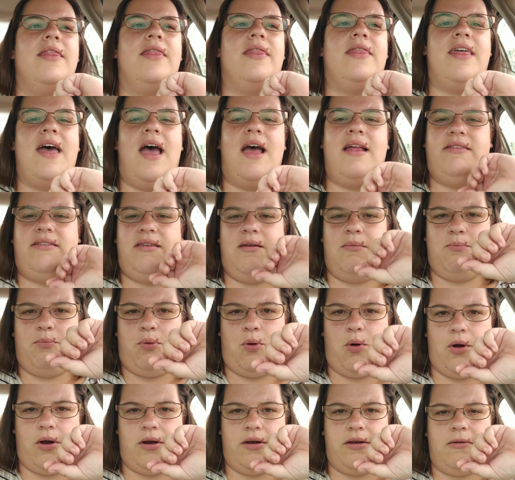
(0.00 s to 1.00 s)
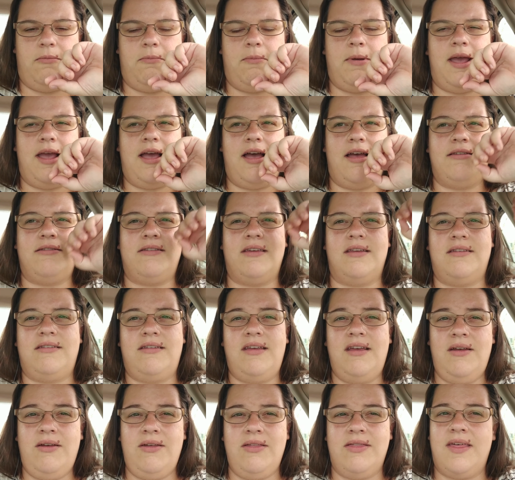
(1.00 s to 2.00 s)
That's important, because
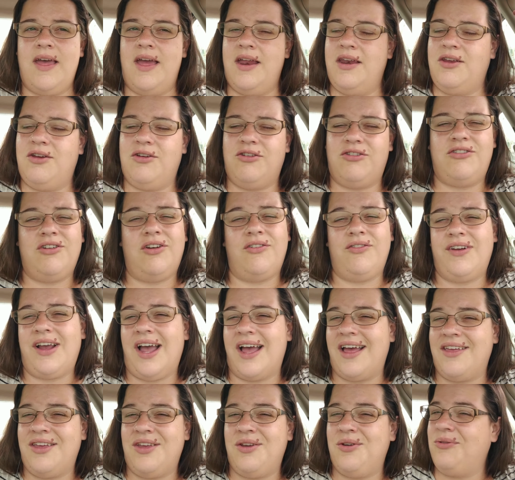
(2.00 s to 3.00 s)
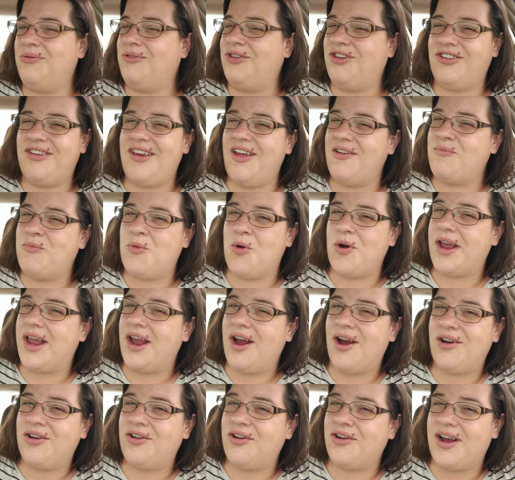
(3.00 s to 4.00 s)
until then you just have more
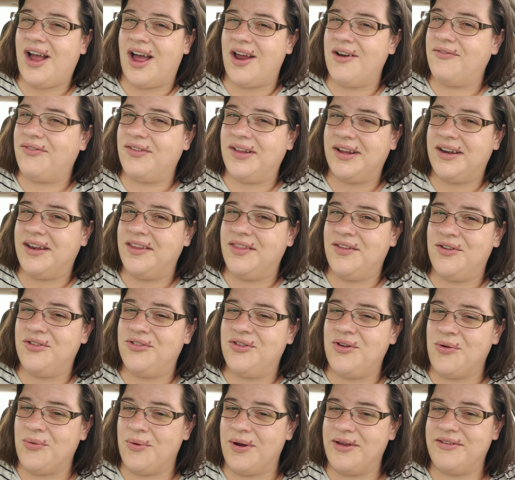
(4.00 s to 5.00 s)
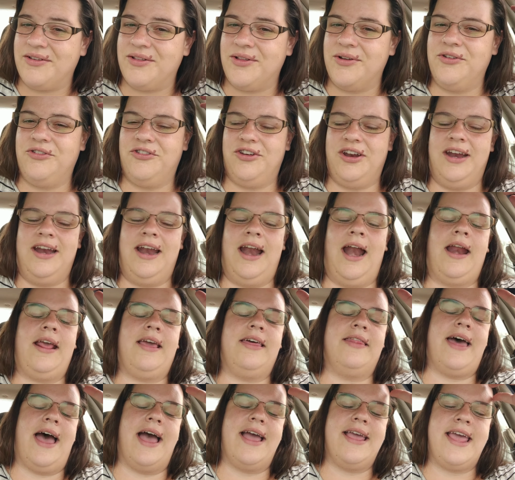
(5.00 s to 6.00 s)
character conflict and there's no resolution in any
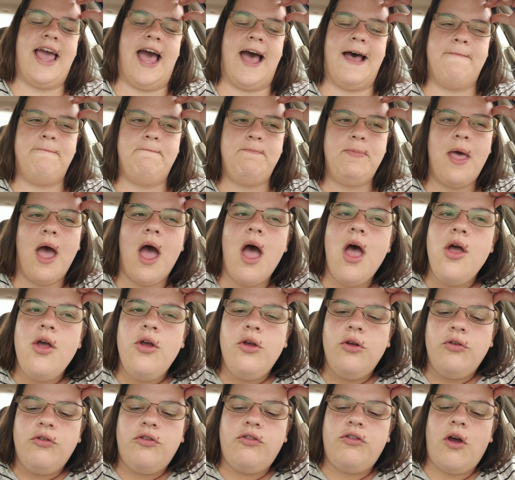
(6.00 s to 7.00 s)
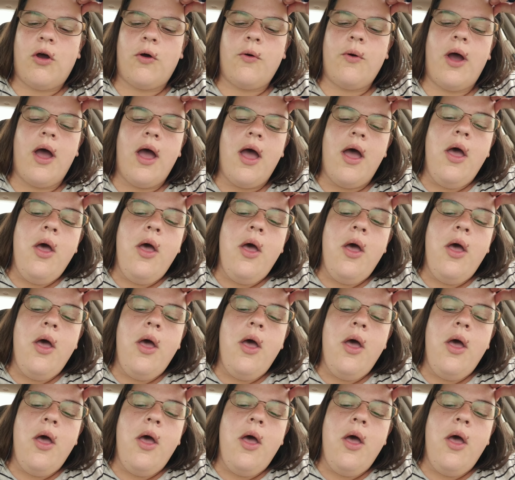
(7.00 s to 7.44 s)
of that yet. So